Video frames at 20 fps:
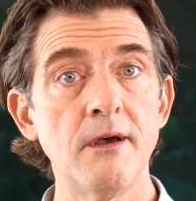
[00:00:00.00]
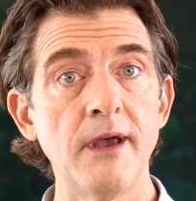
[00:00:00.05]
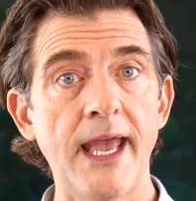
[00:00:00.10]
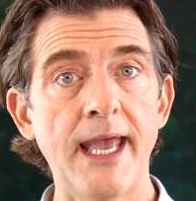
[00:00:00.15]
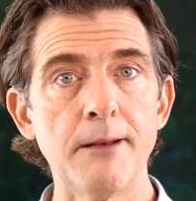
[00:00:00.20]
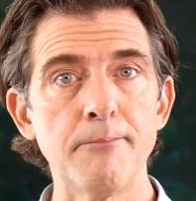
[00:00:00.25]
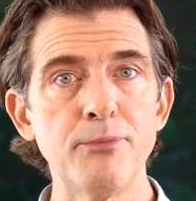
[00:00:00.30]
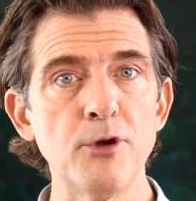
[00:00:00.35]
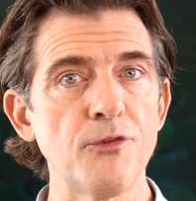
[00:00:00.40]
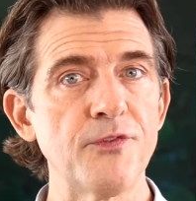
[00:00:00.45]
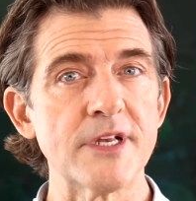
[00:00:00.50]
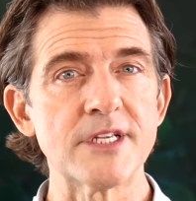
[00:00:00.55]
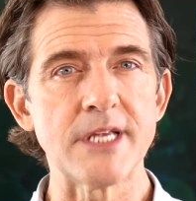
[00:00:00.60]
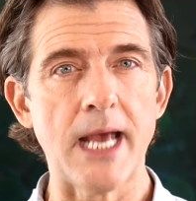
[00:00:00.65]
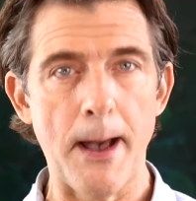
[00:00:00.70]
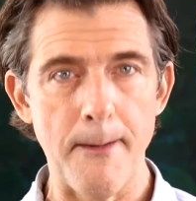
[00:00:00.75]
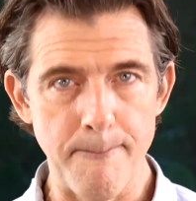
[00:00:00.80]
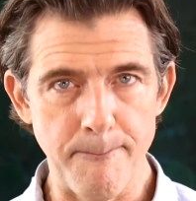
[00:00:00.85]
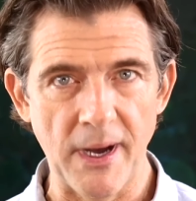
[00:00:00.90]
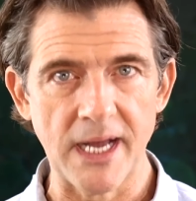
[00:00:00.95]
and build this
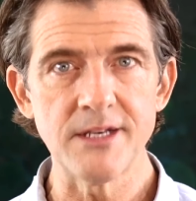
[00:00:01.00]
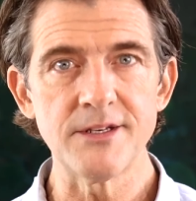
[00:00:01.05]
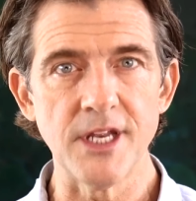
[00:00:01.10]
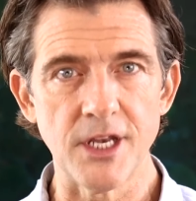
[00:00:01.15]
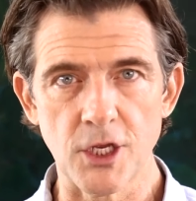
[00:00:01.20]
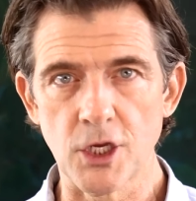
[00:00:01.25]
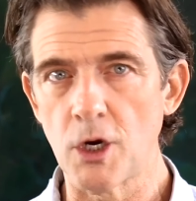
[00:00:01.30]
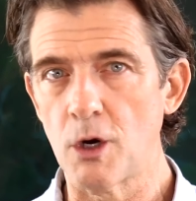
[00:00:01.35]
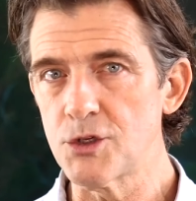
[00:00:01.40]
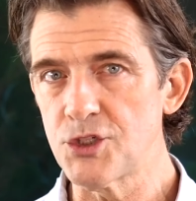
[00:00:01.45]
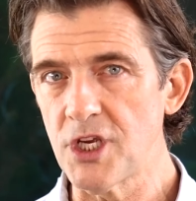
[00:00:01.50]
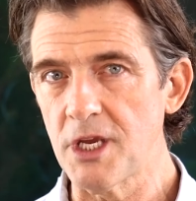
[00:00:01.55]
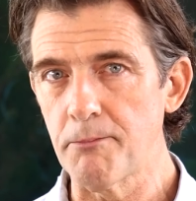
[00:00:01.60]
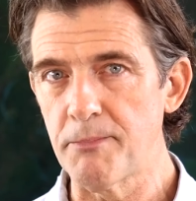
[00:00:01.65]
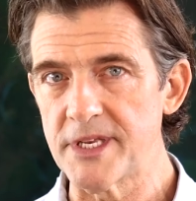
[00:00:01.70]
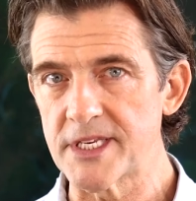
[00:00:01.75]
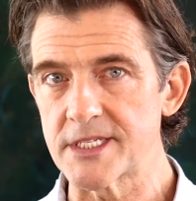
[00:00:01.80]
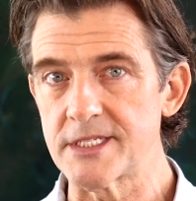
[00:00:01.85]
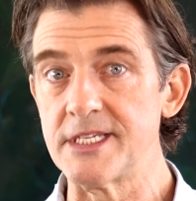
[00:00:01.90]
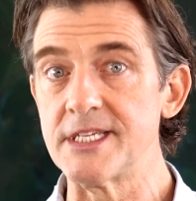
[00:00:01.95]
abundant coaching
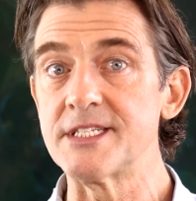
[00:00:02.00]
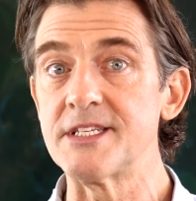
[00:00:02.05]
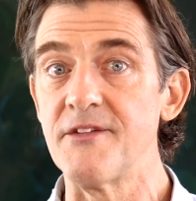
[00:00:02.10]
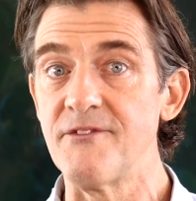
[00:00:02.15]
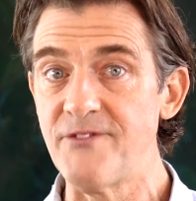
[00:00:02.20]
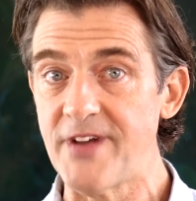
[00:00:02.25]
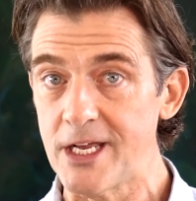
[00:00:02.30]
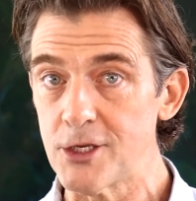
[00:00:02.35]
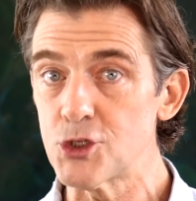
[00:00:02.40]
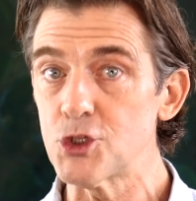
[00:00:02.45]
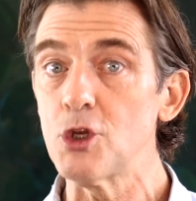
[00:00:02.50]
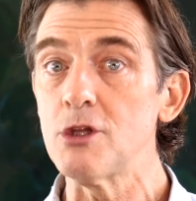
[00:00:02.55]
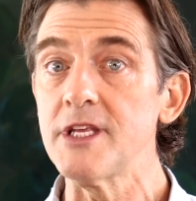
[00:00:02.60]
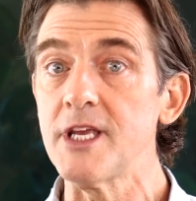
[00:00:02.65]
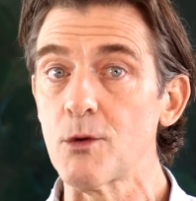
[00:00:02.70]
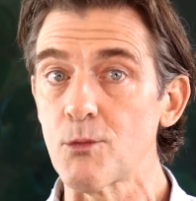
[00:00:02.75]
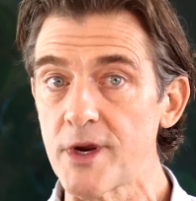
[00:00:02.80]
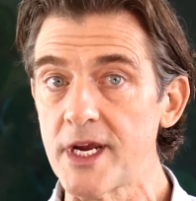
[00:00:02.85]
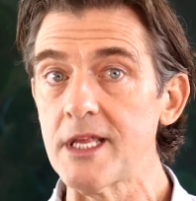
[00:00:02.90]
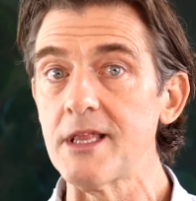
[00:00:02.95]
business
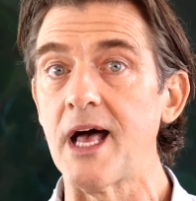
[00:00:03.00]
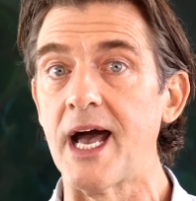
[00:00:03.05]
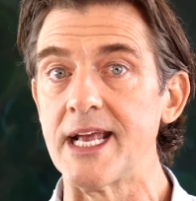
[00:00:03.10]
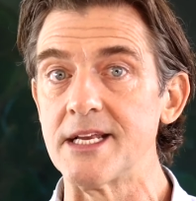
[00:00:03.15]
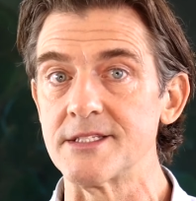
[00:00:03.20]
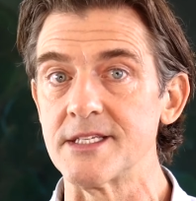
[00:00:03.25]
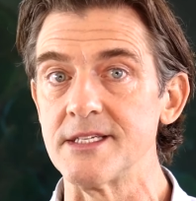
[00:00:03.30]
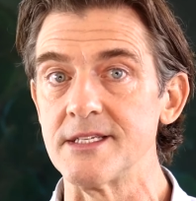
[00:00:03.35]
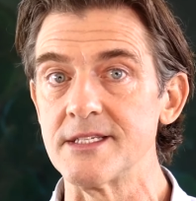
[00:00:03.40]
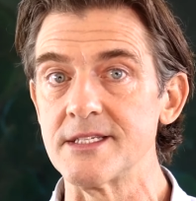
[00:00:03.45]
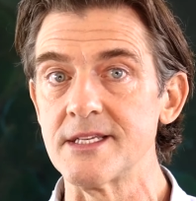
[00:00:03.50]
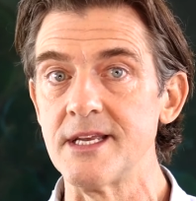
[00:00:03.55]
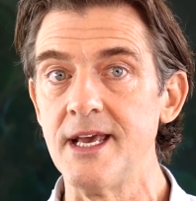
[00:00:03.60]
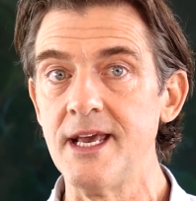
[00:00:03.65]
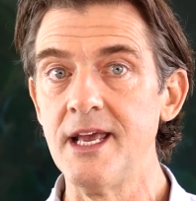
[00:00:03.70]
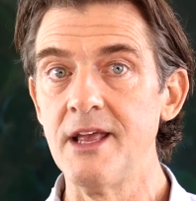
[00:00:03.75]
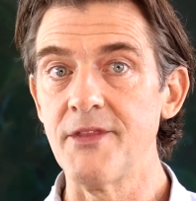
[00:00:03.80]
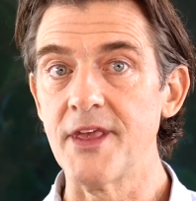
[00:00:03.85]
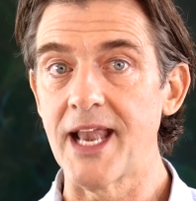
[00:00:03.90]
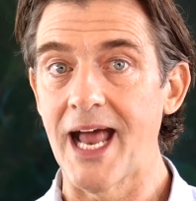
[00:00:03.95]
eventually realizes
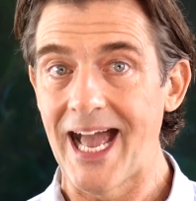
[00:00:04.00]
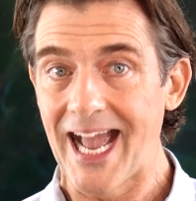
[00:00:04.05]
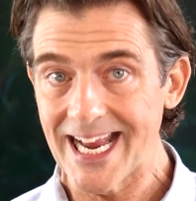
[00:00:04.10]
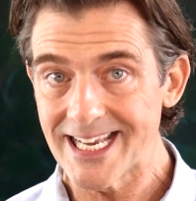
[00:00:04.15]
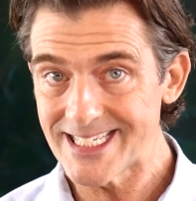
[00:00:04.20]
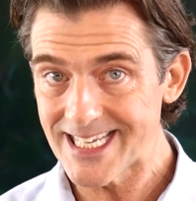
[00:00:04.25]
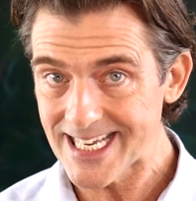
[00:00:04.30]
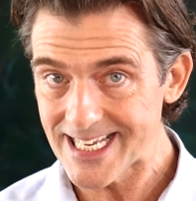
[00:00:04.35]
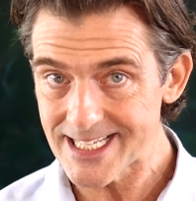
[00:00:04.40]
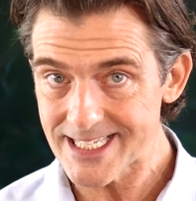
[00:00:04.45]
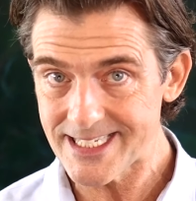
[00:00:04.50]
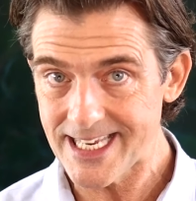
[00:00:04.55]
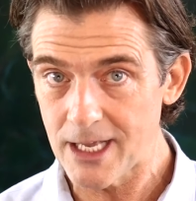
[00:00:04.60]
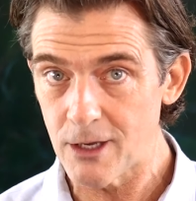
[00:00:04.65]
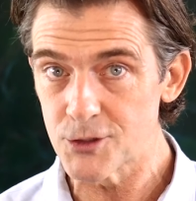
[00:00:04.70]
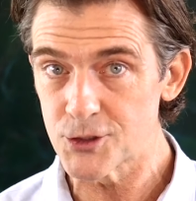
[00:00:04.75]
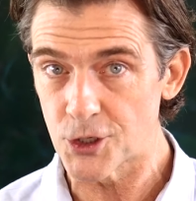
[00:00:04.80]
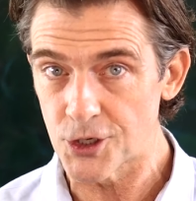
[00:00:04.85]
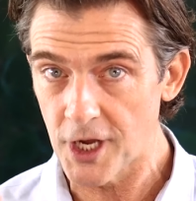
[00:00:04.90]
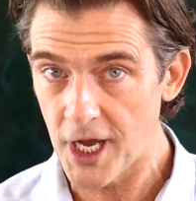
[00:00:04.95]
that high ticket
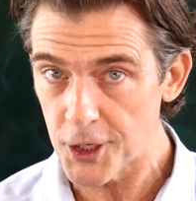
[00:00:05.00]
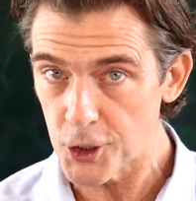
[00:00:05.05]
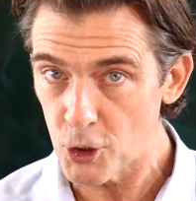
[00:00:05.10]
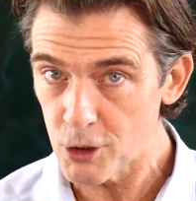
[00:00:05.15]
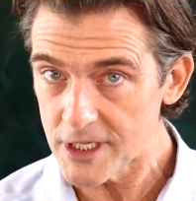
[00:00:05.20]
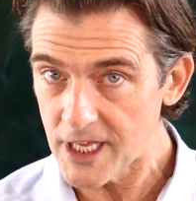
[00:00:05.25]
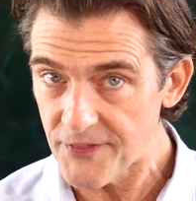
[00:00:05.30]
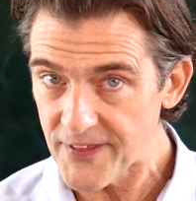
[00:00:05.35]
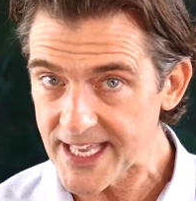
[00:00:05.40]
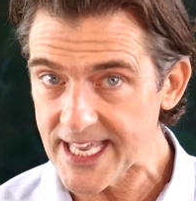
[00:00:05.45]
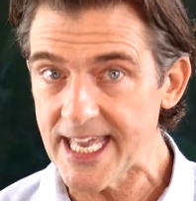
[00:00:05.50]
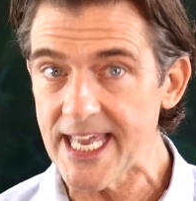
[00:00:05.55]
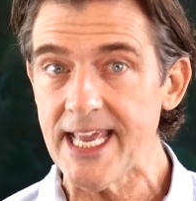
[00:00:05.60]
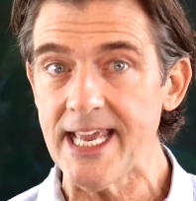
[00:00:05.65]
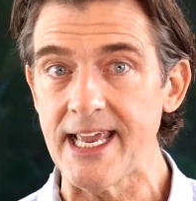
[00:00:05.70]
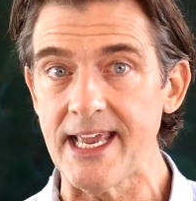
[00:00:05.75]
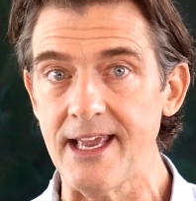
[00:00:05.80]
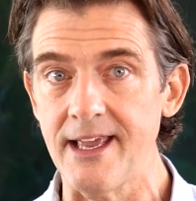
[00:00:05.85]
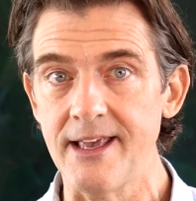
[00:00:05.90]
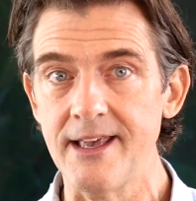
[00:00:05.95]
sales are not only the
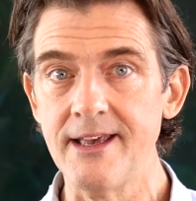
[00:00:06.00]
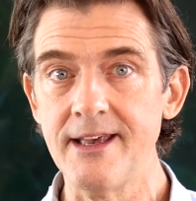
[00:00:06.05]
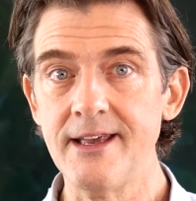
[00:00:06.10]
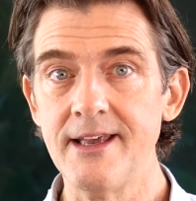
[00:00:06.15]
key,